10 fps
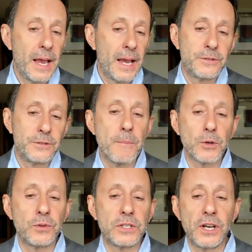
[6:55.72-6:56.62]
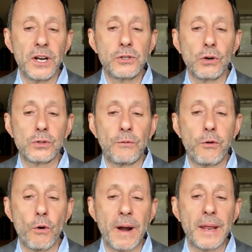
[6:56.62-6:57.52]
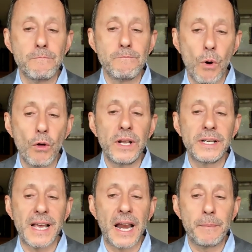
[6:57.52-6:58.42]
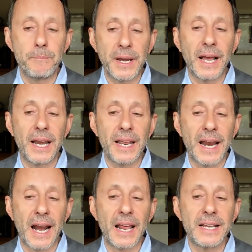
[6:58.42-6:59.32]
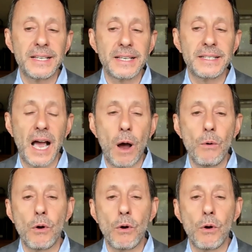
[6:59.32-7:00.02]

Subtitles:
His famous research also formally models and empirically analyzes how